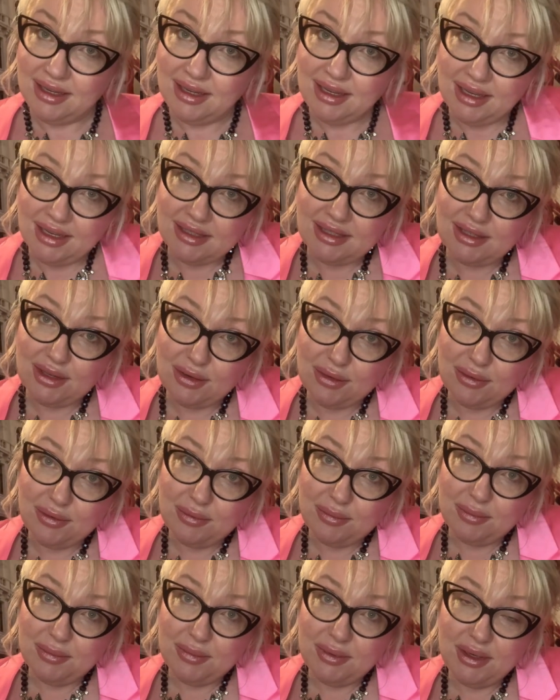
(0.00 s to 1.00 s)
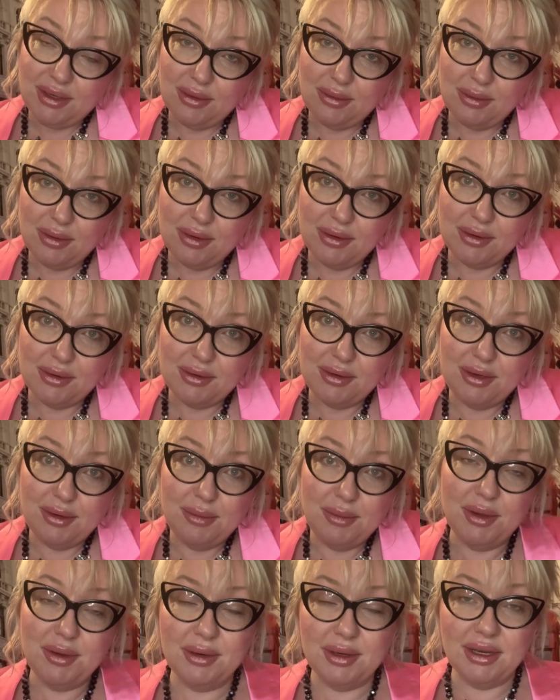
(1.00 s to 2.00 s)
Is it her, you know, her
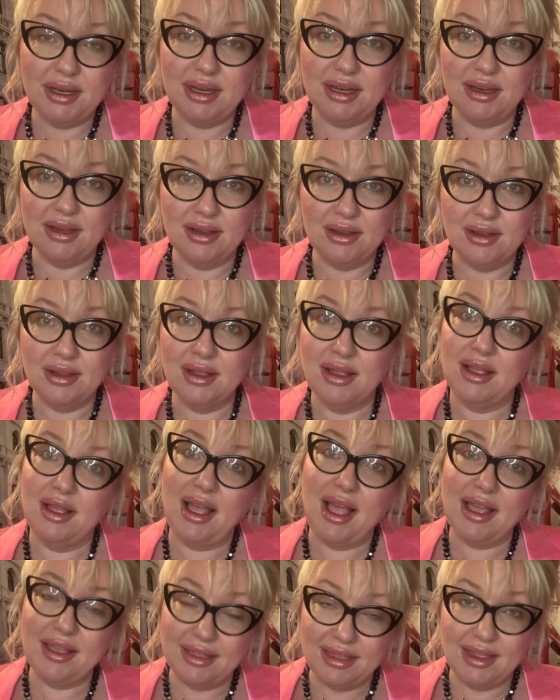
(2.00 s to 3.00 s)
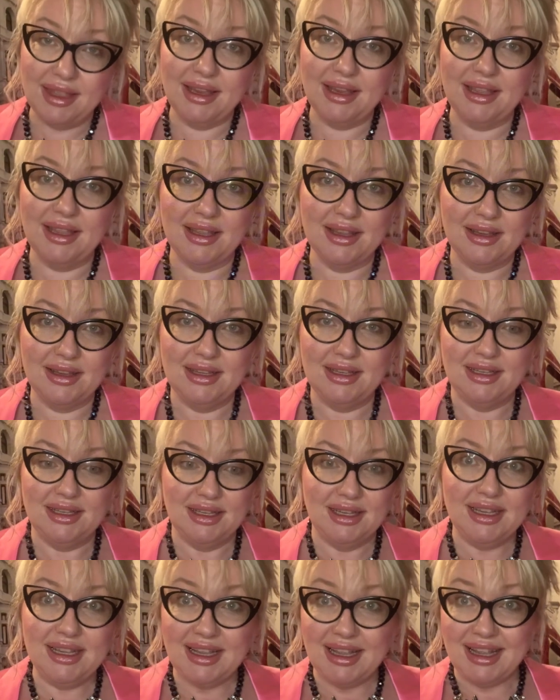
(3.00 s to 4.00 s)
community? I think
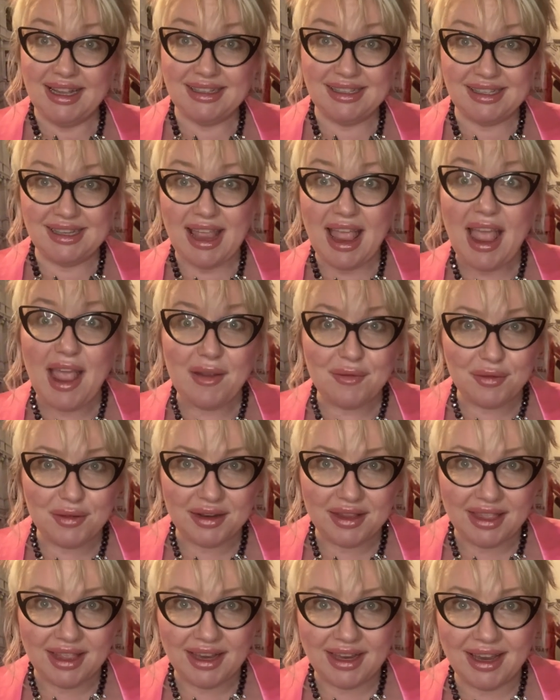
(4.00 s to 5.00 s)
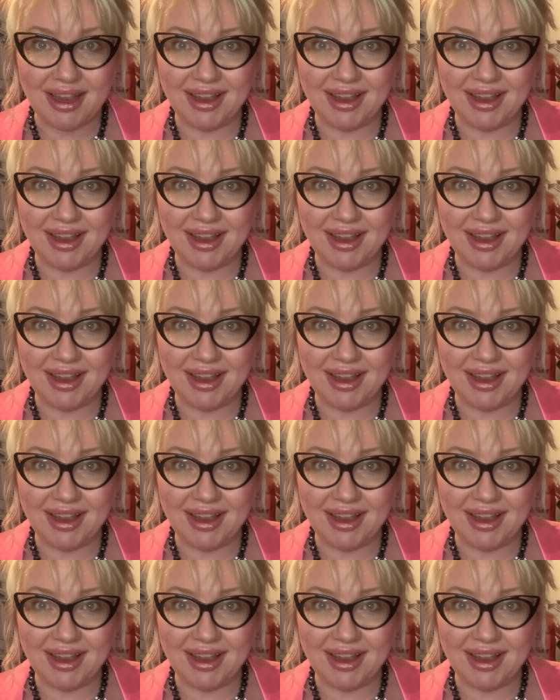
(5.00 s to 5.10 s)
it's everything.